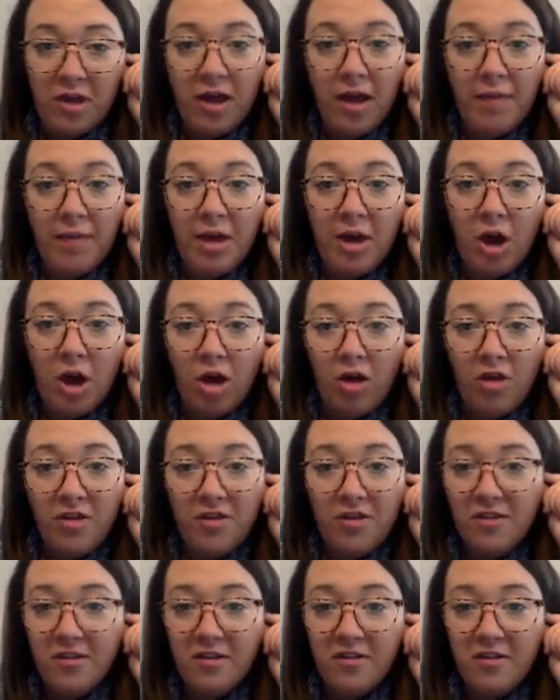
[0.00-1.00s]
I mean, all this
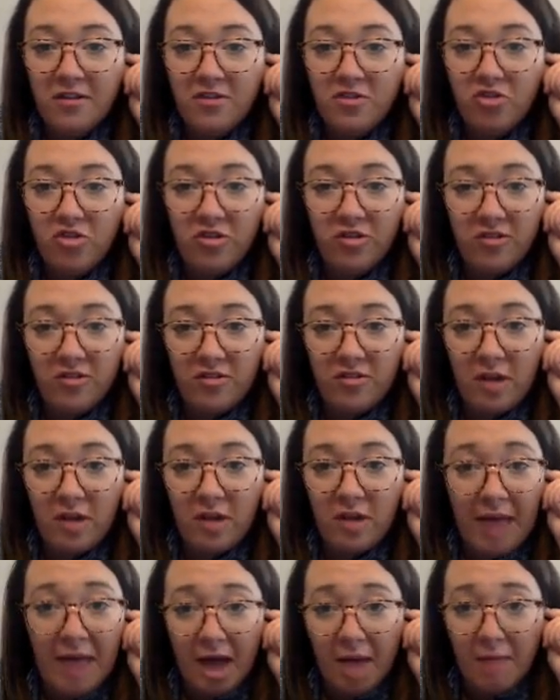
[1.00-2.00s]
is just a
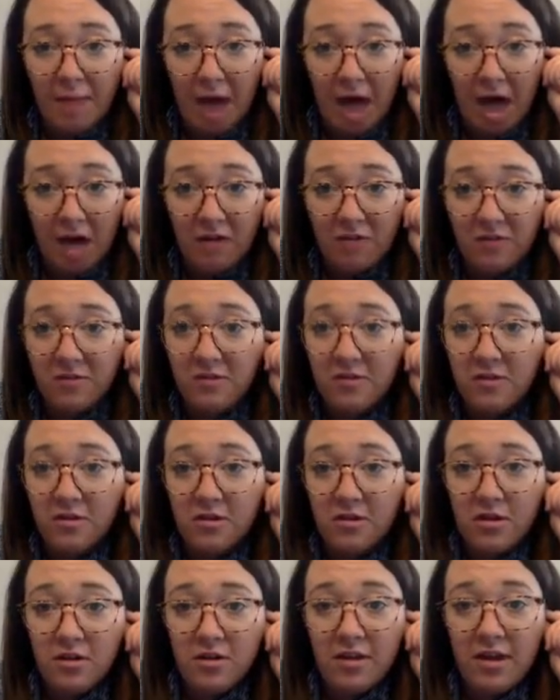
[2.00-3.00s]
black box.
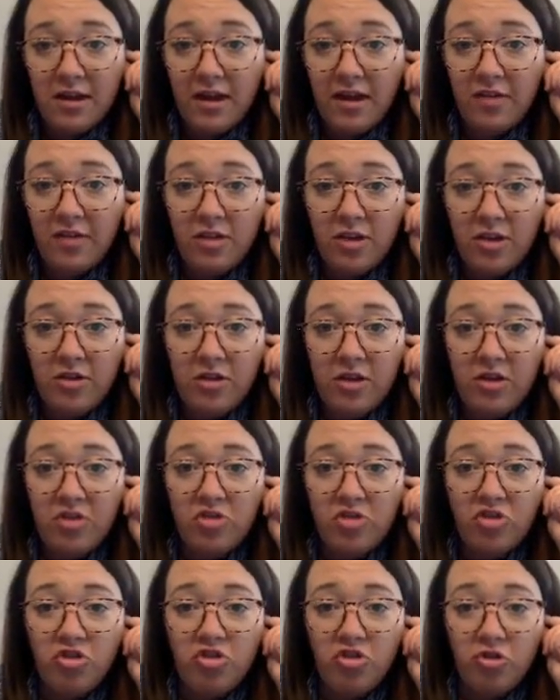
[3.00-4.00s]
Like I really
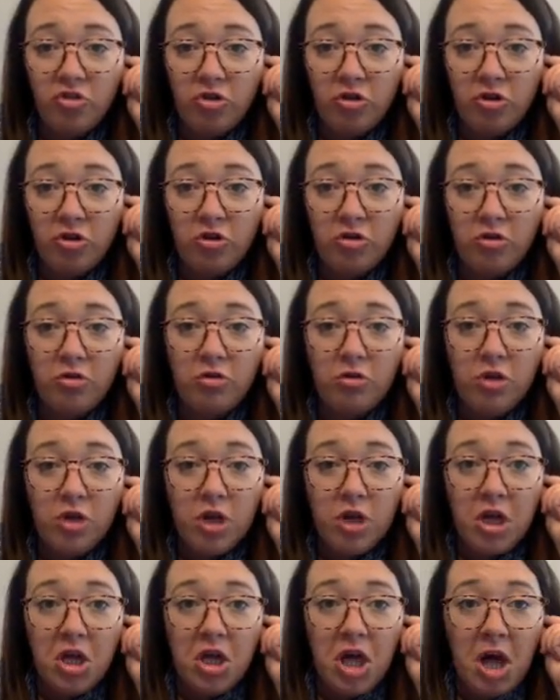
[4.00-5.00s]
just drew
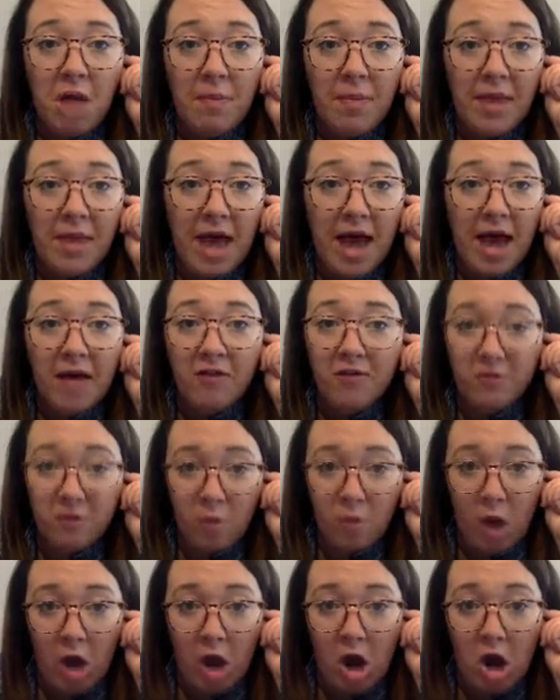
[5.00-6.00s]
a black
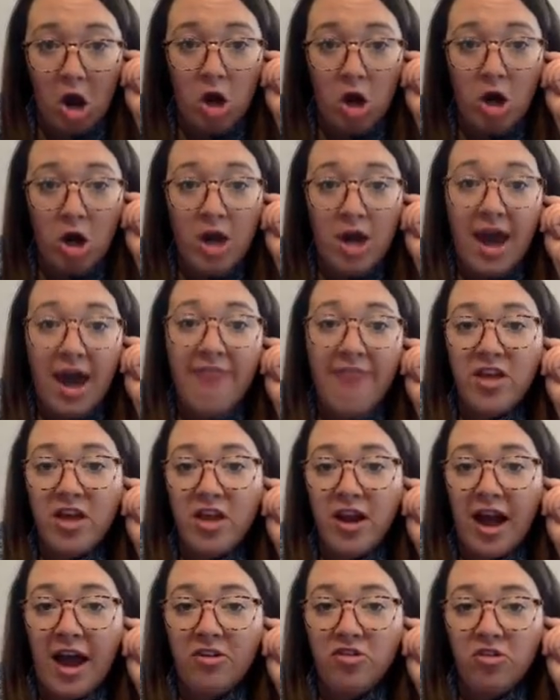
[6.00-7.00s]
square, and
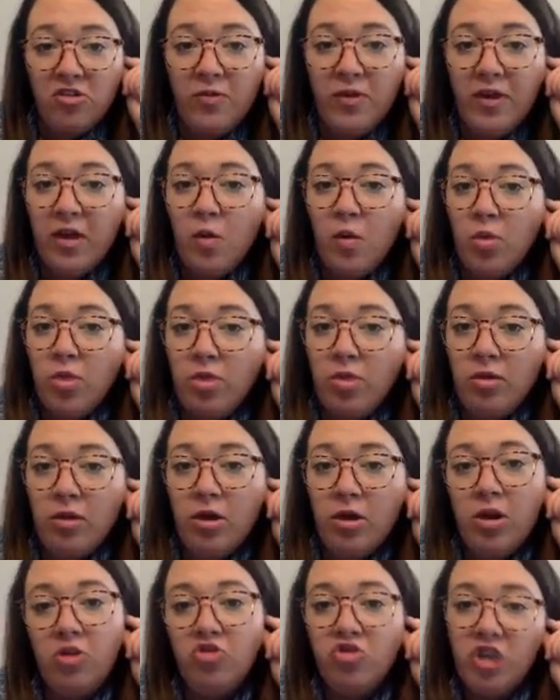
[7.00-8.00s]
then I just feel like,
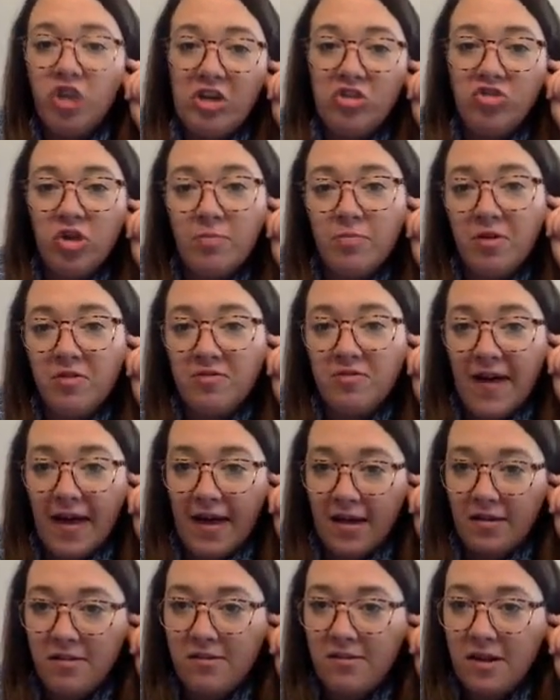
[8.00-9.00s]
you change up the
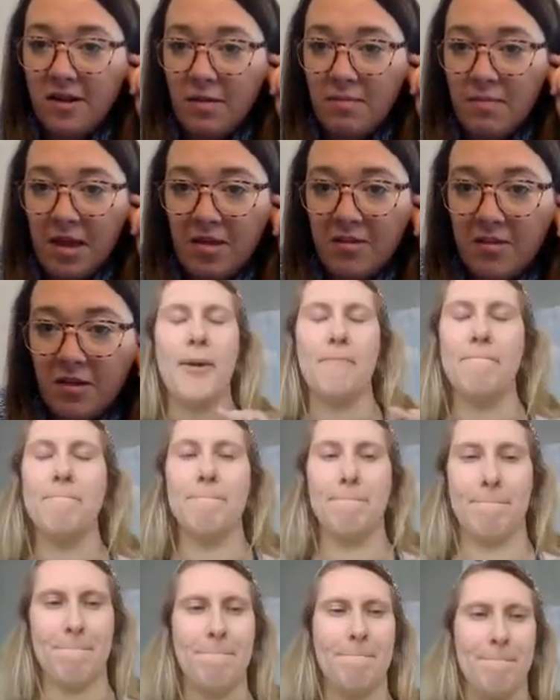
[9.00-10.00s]
fonts and it makes it look
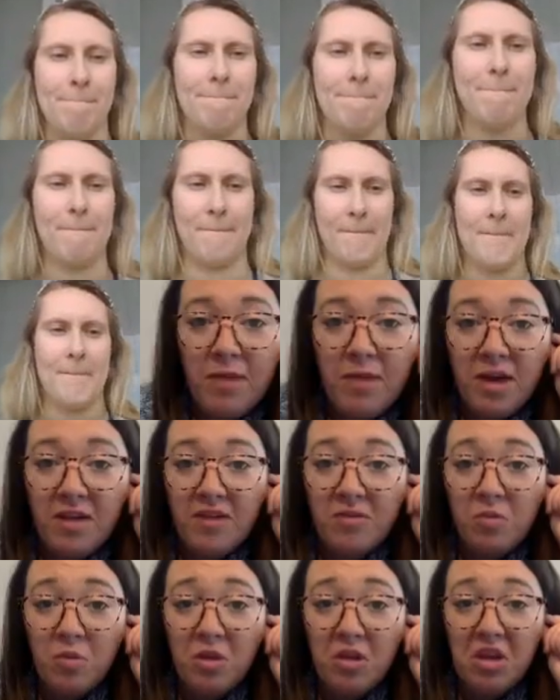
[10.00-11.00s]
a little more fun, but
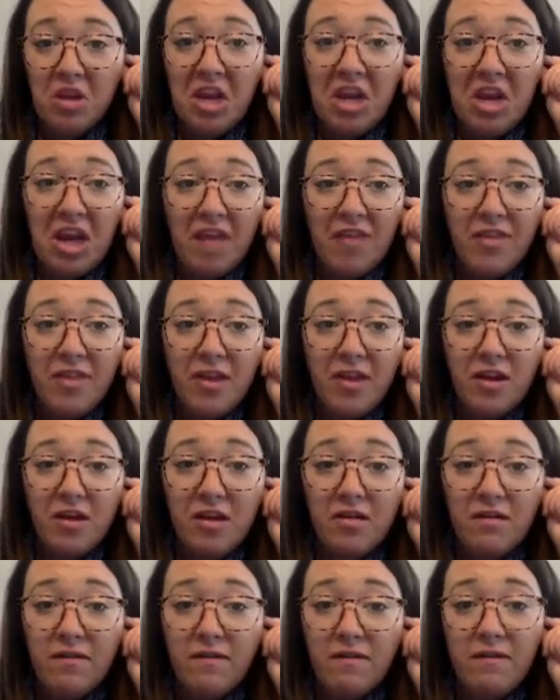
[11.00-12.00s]
it's really
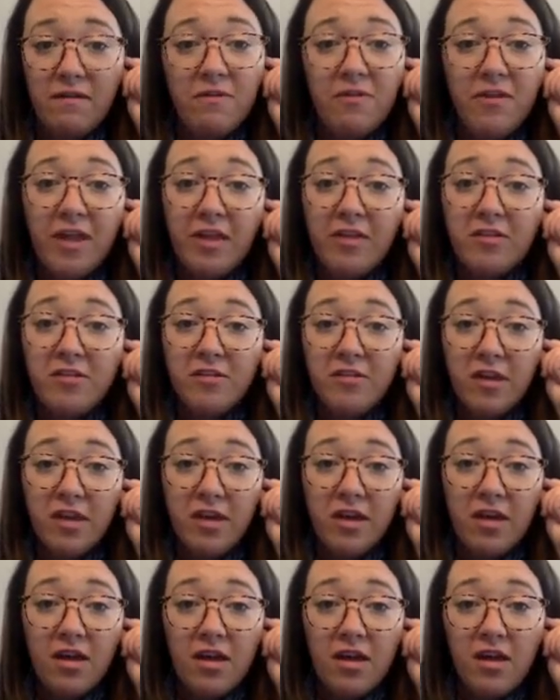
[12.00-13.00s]
nothing
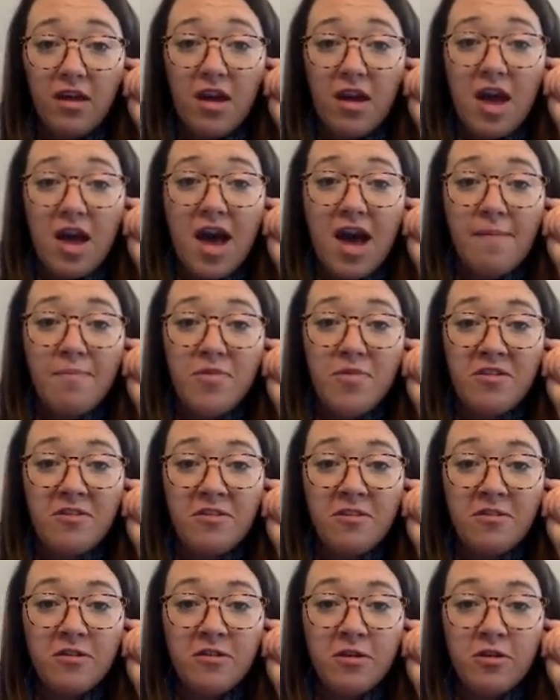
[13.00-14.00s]
fancy. This
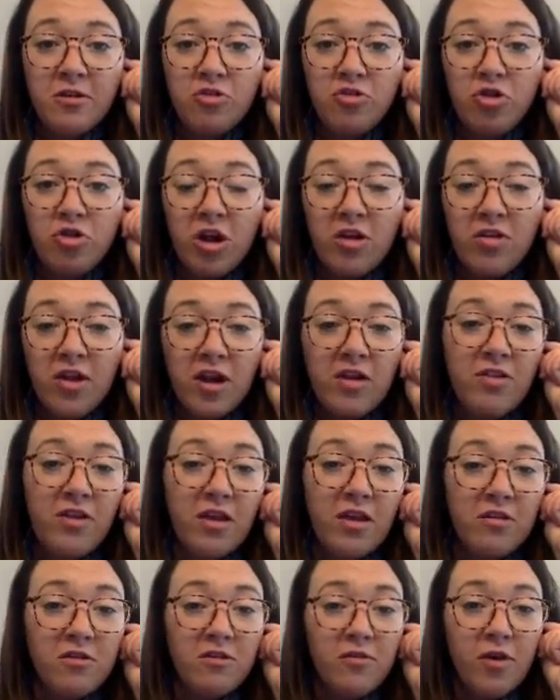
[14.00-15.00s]
is a little trick that I
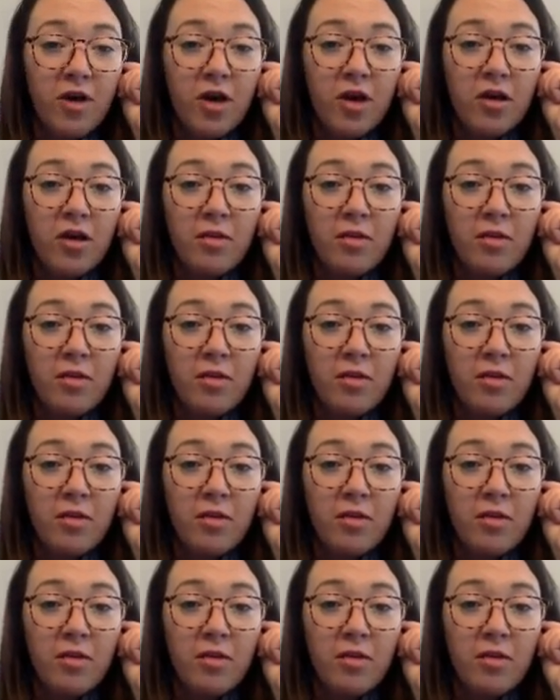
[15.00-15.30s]
think is fun.